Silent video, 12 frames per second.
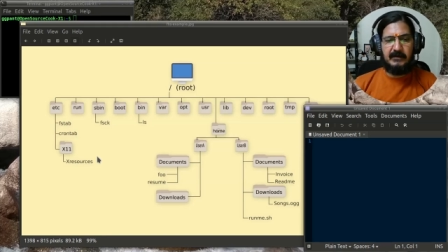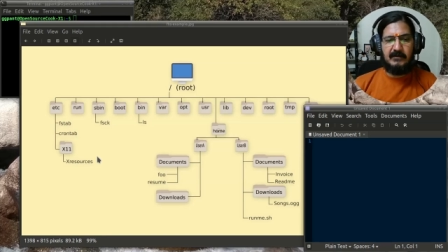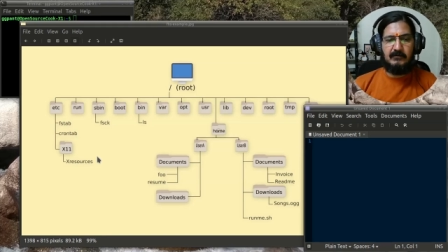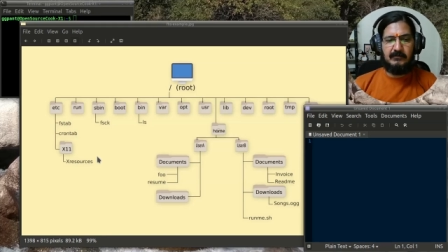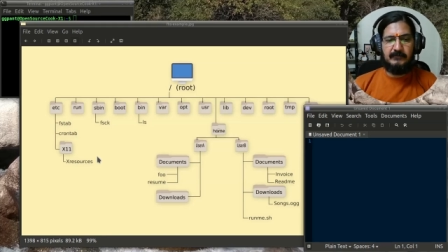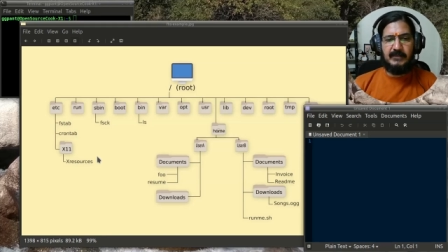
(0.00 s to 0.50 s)

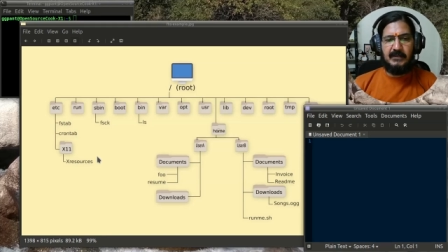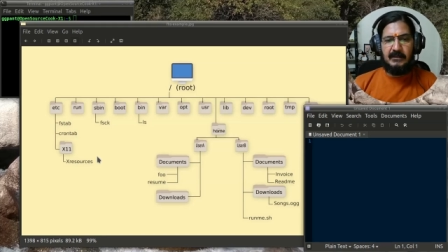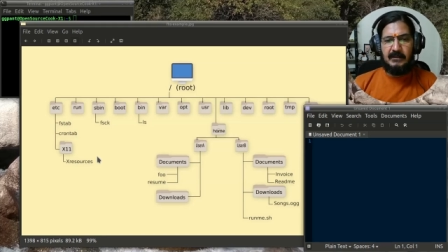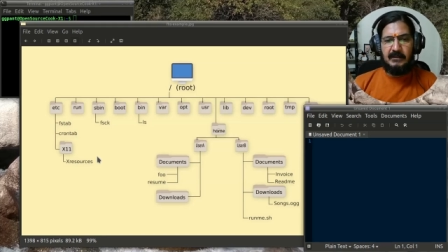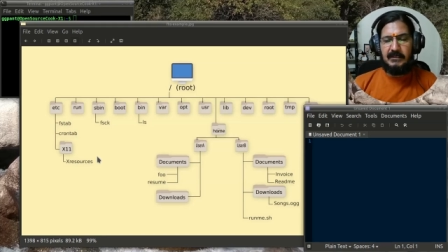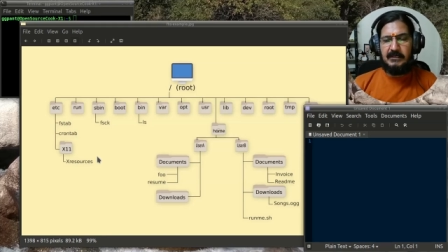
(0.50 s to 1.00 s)
Now
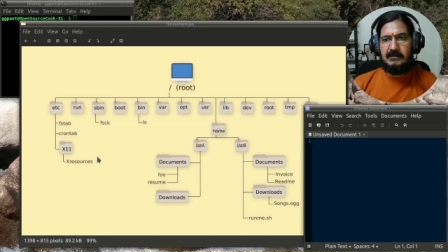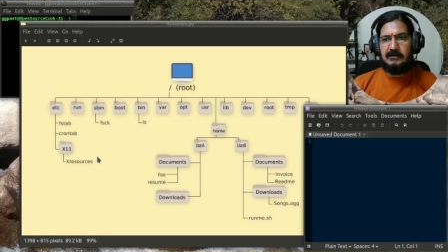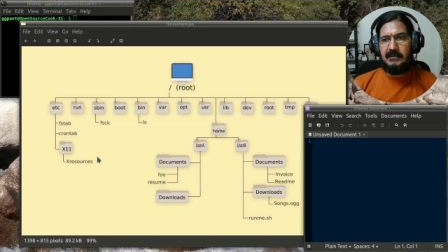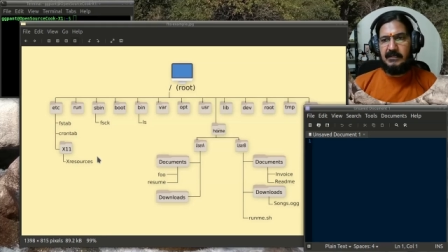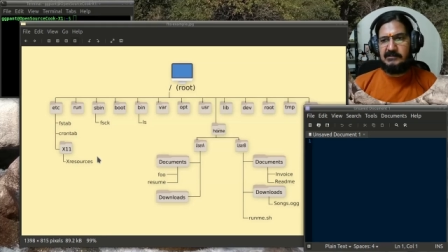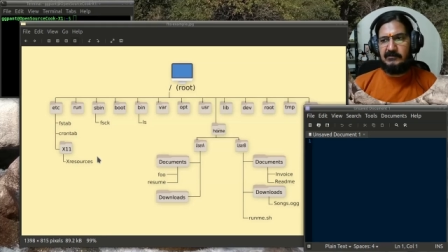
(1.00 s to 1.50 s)
in
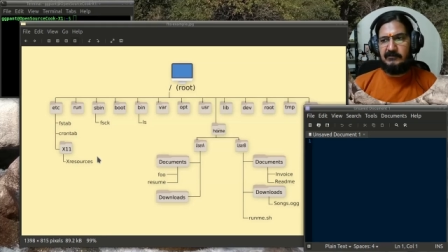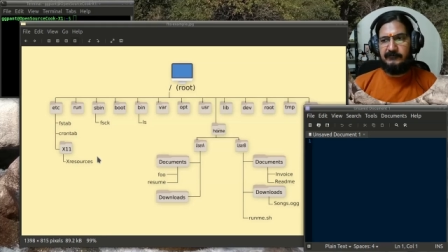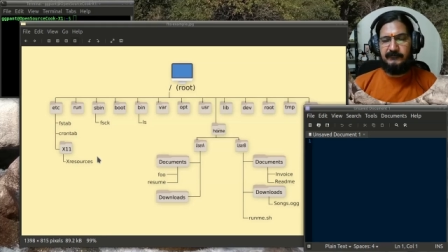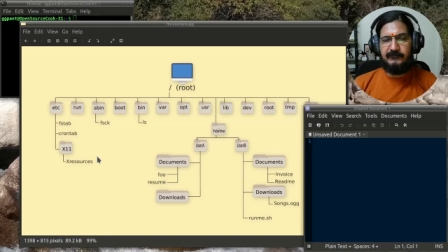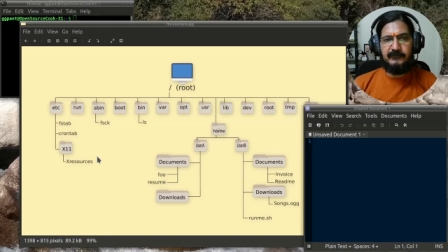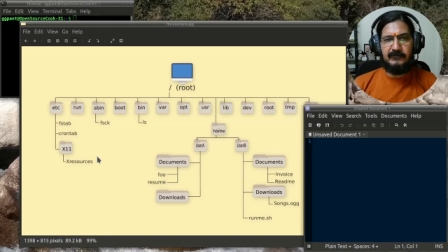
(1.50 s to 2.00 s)
case
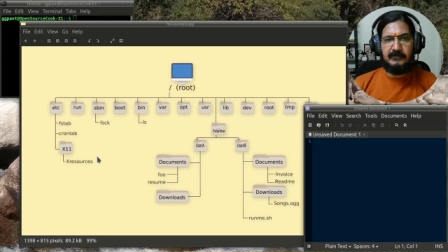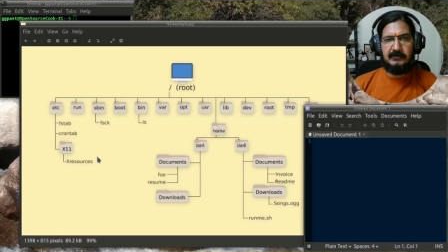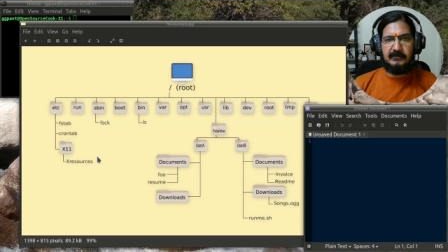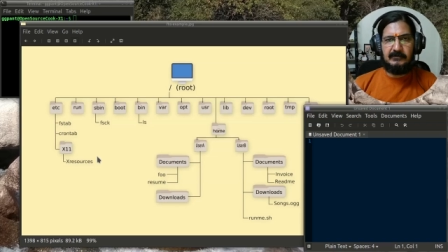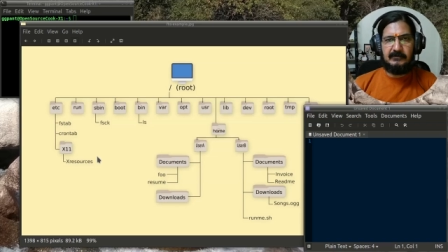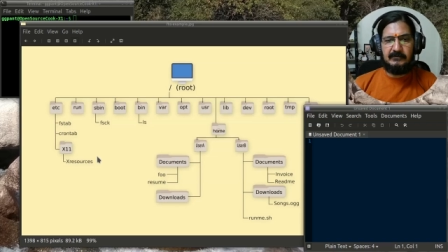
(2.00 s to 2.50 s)
of
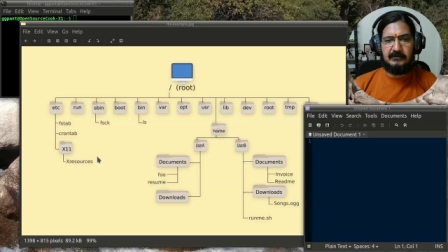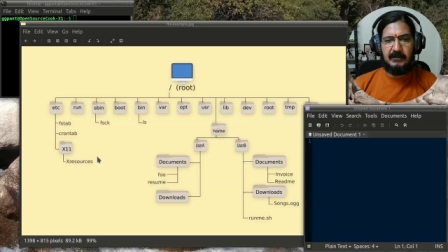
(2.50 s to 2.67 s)
uh,